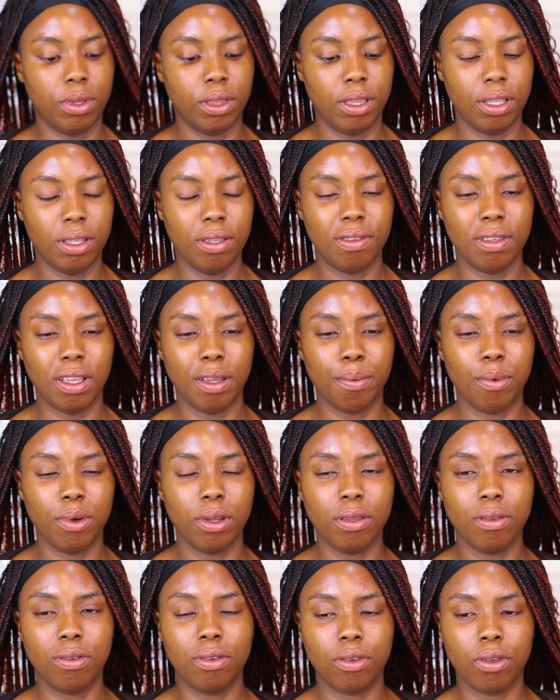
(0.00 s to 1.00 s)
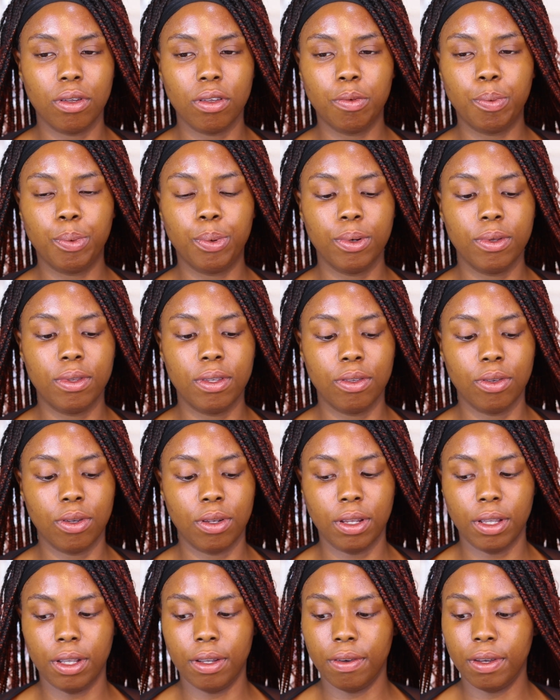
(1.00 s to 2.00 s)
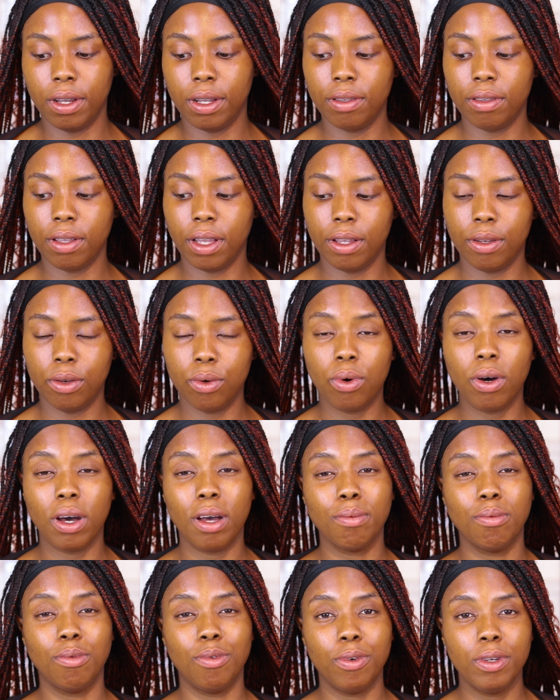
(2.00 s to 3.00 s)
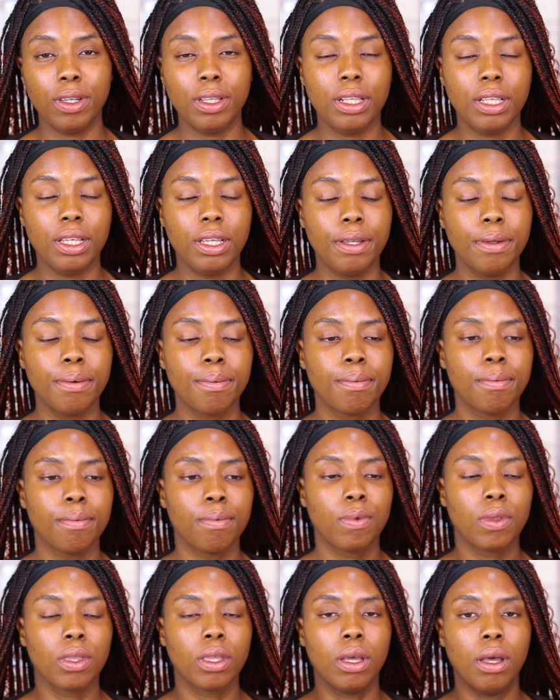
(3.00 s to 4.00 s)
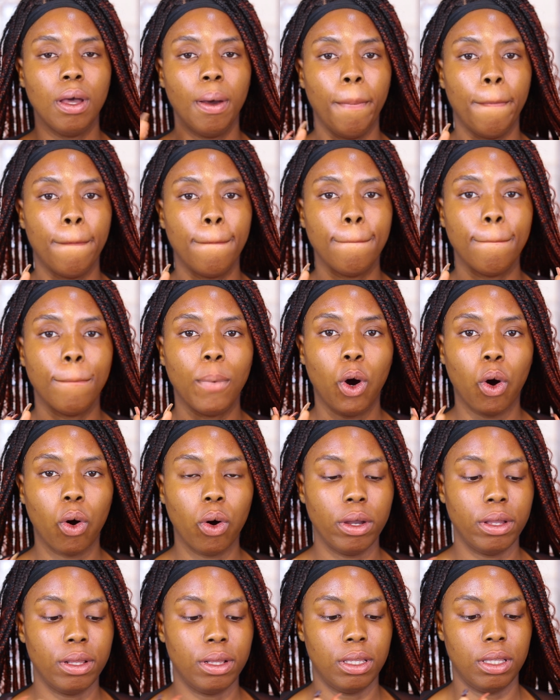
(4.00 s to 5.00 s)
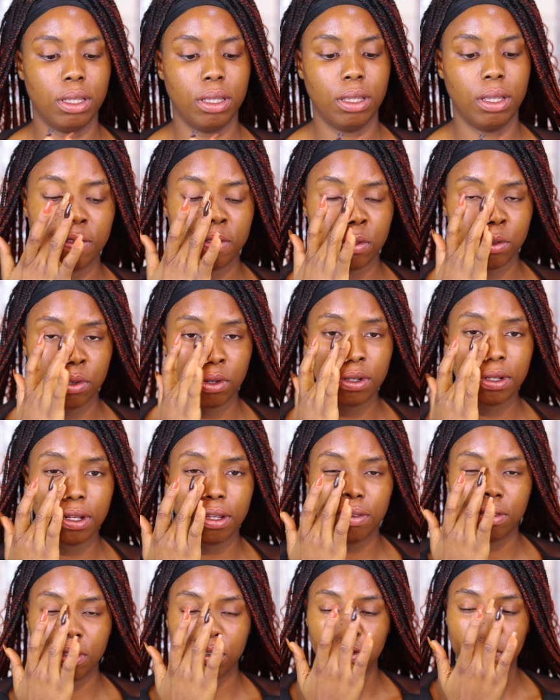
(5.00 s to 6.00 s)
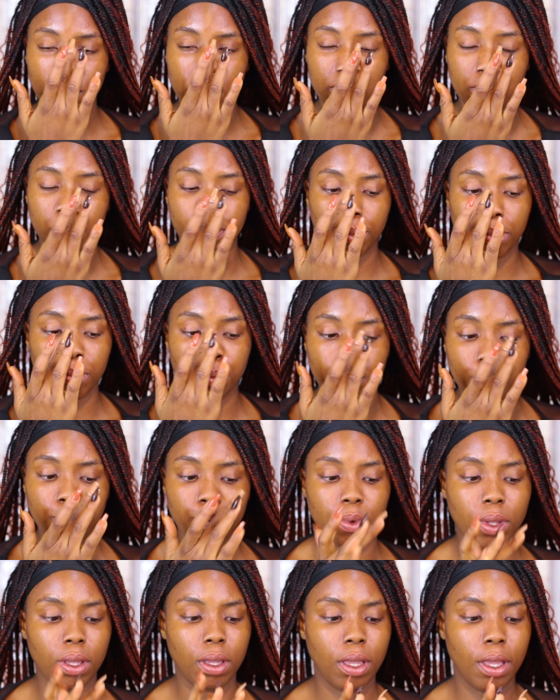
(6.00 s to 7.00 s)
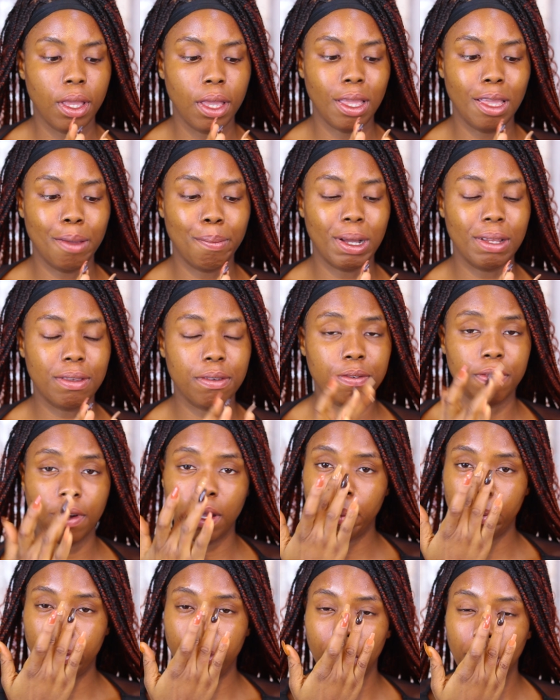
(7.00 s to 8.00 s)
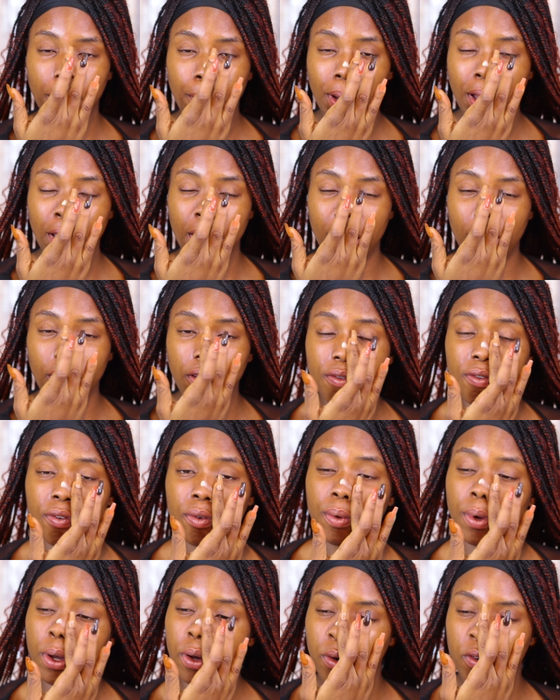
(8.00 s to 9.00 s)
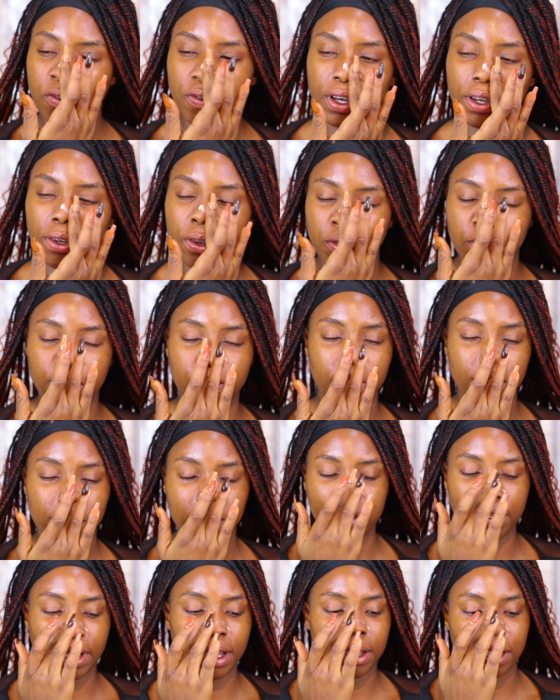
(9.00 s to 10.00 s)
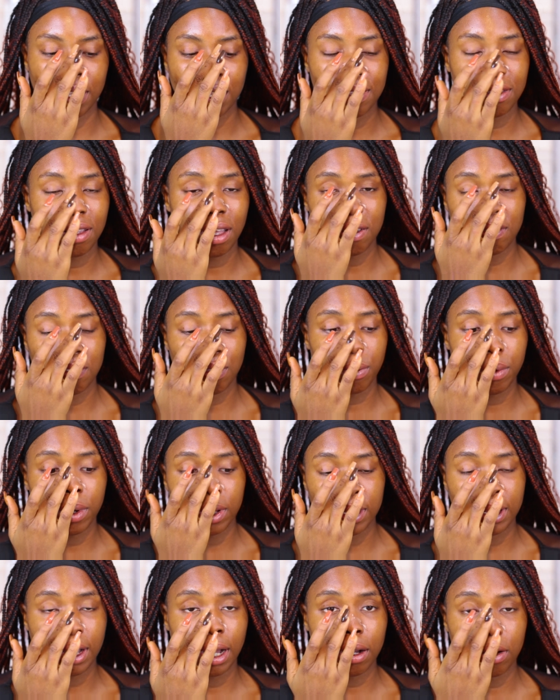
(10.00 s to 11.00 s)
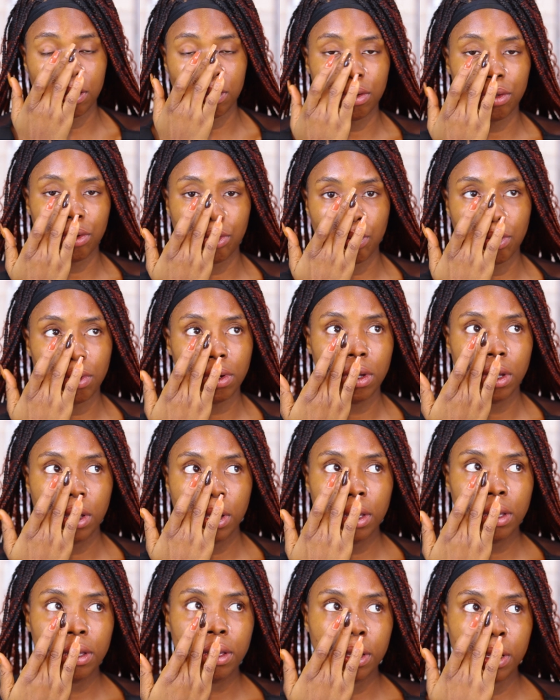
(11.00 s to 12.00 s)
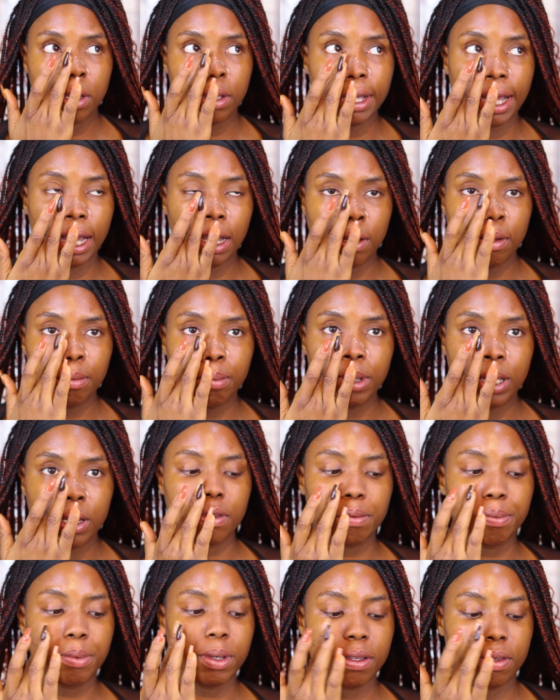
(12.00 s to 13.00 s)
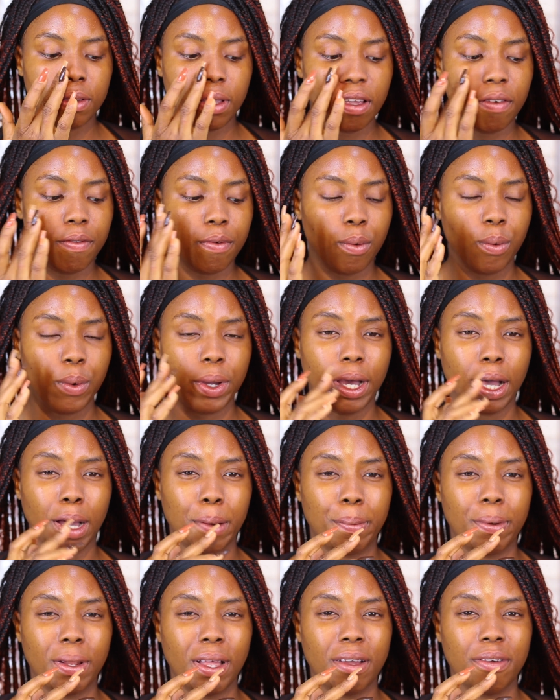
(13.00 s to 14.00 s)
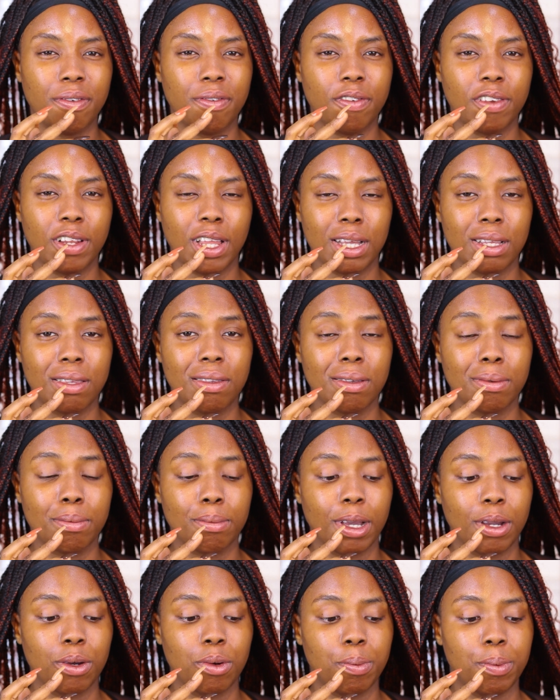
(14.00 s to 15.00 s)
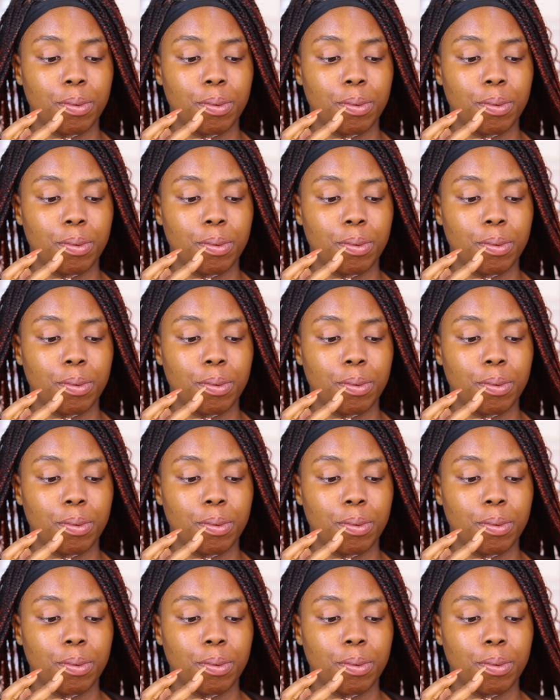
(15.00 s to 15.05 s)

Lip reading: with this, I'm going to just put it on areas I know I'm really oily. It's not necessary to put a mattifying primer everywhere over your face. Like, it takes away that glow. It kind of just makes everywhere apply flat, in my